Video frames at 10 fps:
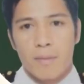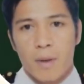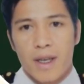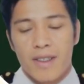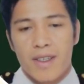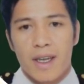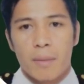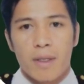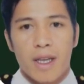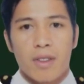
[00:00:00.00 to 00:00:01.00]
Practical
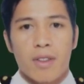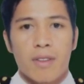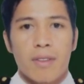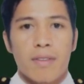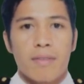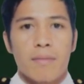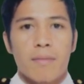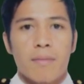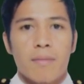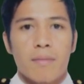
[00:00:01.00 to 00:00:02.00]
applications.
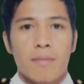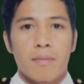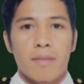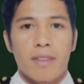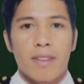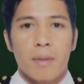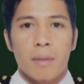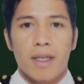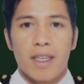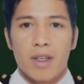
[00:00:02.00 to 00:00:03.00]

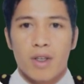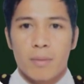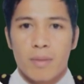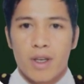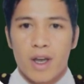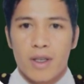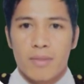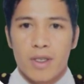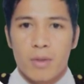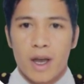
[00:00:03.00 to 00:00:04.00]
Stability curves are
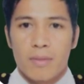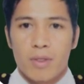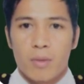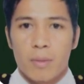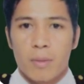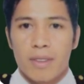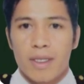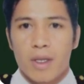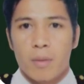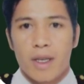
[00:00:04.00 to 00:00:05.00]
often graphed to
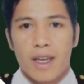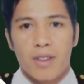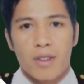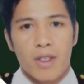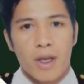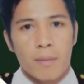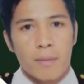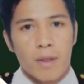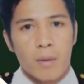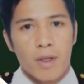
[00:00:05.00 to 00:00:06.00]
represent the relationship
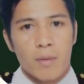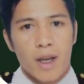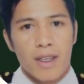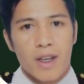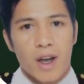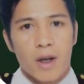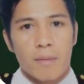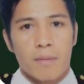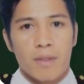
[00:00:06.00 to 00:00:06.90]
between righting arm,